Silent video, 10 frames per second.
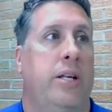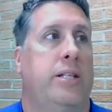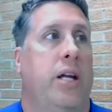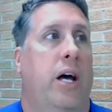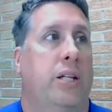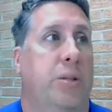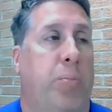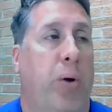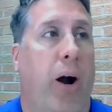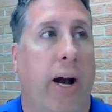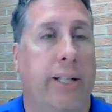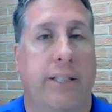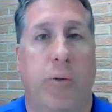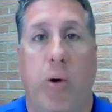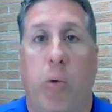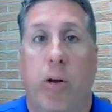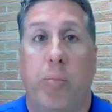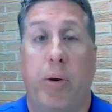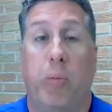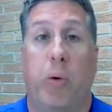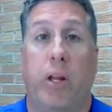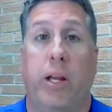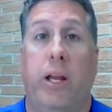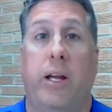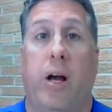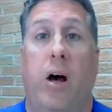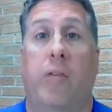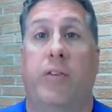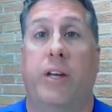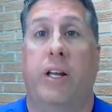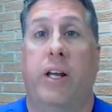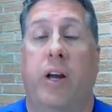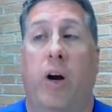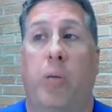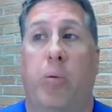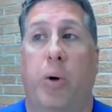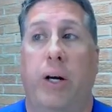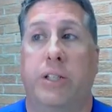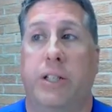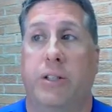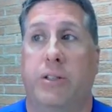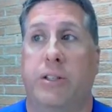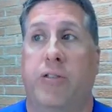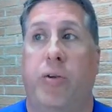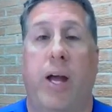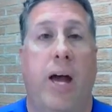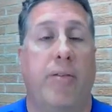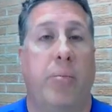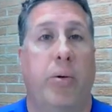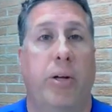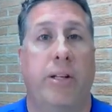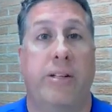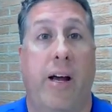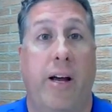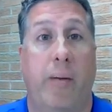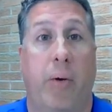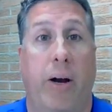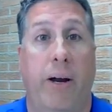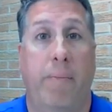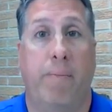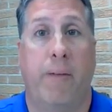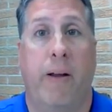it's not a surprise that we wouldn't be really confident in our prayer skills if we haven't put in the time, right?